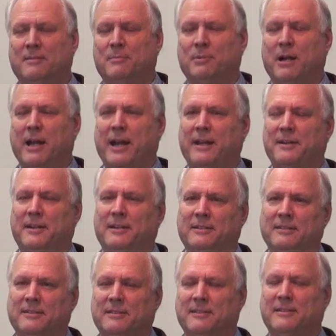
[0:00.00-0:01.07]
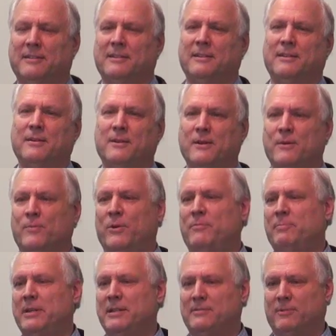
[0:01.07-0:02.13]
Brad, and we've
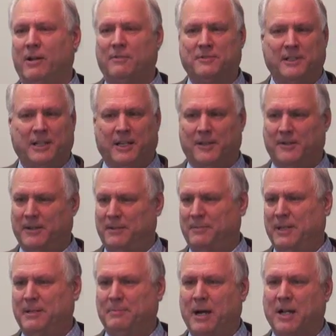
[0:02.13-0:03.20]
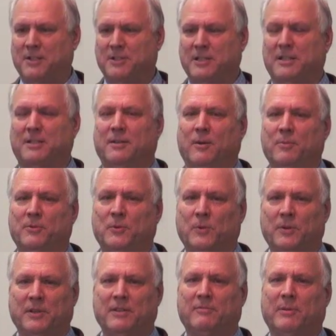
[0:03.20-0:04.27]
been involved together in MYTC and the
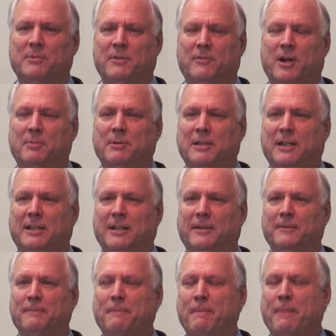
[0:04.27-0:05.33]
homeschool thing from the very beginning.